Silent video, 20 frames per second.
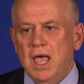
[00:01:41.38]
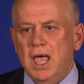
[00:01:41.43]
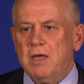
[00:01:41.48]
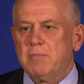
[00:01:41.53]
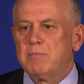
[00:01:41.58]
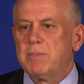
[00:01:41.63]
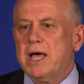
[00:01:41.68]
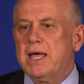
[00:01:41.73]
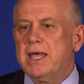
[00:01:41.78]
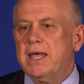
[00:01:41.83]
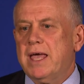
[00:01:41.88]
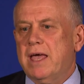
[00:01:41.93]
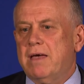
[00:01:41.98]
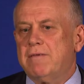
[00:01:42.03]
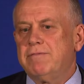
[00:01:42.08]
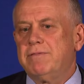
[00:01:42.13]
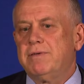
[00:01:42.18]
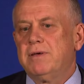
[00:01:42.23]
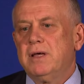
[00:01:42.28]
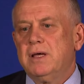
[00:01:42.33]
And may
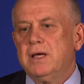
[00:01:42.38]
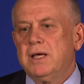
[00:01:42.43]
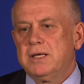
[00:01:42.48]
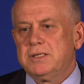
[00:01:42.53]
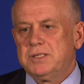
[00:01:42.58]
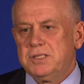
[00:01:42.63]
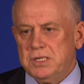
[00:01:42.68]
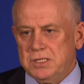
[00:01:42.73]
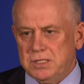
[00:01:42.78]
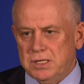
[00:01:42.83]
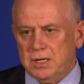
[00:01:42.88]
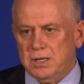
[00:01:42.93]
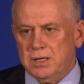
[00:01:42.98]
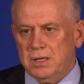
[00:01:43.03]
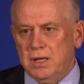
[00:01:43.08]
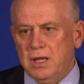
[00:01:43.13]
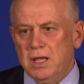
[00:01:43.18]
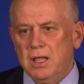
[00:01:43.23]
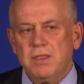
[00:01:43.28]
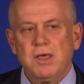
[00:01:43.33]
have assisted
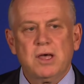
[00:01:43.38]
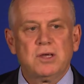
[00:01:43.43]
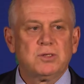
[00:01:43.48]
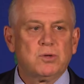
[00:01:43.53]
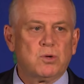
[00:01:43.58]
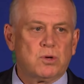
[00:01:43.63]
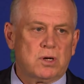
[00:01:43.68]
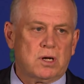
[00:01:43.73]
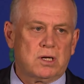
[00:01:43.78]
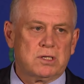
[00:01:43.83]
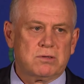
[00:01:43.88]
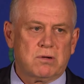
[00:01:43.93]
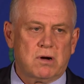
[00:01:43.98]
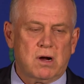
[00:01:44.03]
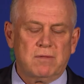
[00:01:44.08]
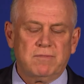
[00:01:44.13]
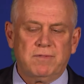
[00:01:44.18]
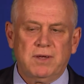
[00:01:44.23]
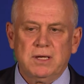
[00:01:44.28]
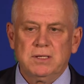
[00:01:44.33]
those organised
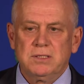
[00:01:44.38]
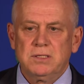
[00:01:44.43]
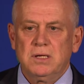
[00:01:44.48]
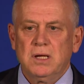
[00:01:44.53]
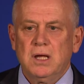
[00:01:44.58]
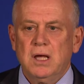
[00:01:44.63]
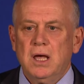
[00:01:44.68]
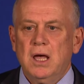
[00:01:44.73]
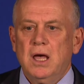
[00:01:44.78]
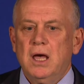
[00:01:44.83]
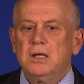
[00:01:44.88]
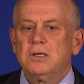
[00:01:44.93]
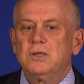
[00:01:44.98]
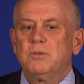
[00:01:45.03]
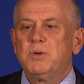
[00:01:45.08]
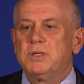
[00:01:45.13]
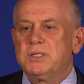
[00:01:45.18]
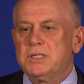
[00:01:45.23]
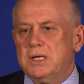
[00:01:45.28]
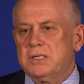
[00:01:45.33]
crime figures
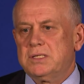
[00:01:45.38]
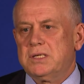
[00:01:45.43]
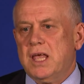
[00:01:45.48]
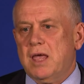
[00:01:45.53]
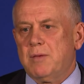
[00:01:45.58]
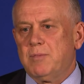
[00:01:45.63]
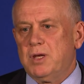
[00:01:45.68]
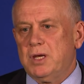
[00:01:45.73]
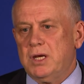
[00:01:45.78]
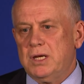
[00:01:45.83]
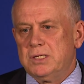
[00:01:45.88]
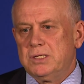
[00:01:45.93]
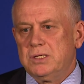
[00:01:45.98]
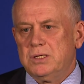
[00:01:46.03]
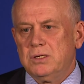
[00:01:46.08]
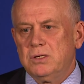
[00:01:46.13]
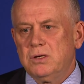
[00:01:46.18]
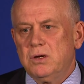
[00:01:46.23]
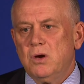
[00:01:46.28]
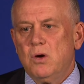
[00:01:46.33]
to possess
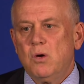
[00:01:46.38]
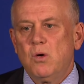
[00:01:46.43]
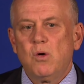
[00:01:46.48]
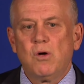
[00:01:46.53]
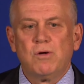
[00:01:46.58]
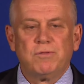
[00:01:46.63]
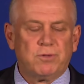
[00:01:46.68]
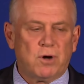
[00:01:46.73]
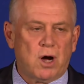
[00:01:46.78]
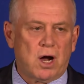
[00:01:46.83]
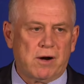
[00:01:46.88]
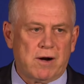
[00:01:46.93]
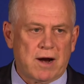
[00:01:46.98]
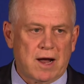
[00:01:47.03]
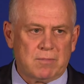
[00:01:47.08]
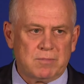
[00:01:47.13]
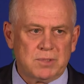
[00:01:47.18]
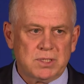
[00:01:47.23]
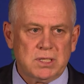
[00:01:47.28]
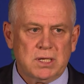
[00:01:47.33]
ammunition or
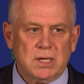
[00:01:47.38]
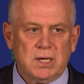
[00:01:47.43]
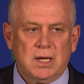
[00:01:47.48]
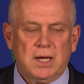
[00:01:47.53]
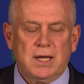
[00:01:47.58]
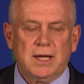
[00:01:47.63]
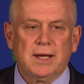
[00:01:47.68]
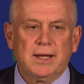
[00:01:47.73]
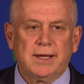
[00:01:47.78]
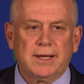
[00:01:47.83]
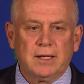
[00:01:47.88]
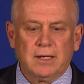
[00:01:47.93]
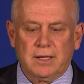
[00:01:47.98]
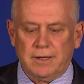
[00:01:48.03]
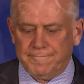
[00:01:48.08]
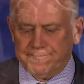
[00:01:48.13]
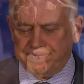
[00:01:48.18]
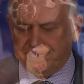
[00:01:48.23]
firearms illegally.